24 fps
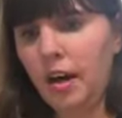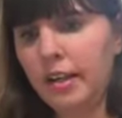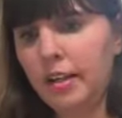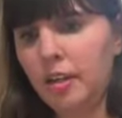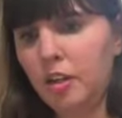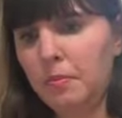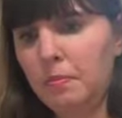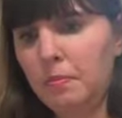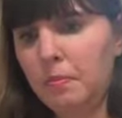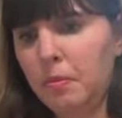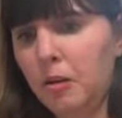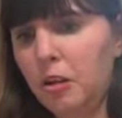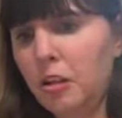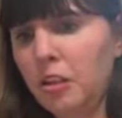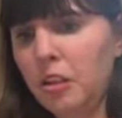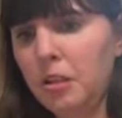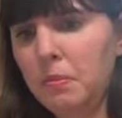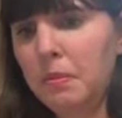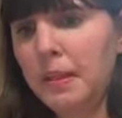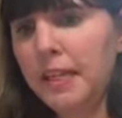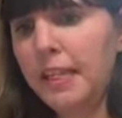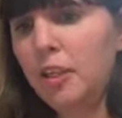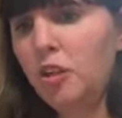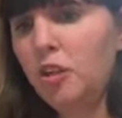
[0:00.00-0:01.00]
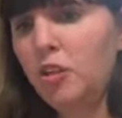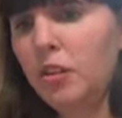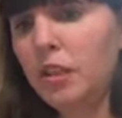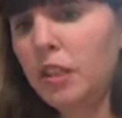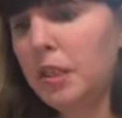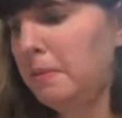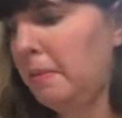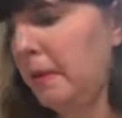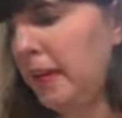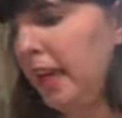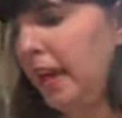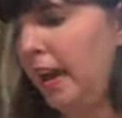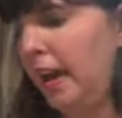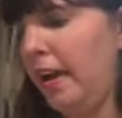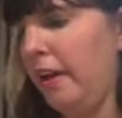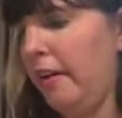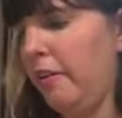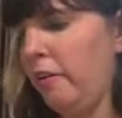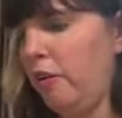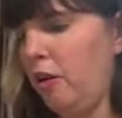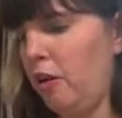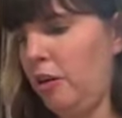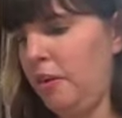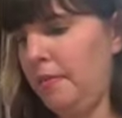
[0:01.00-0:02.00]
I could possibly use the bigger
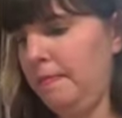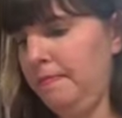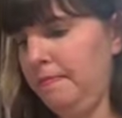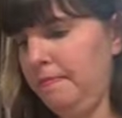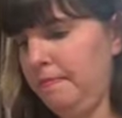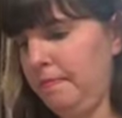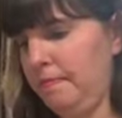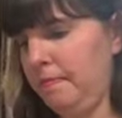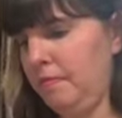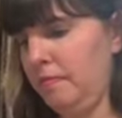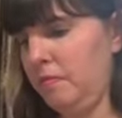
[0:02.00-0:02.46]
arrow.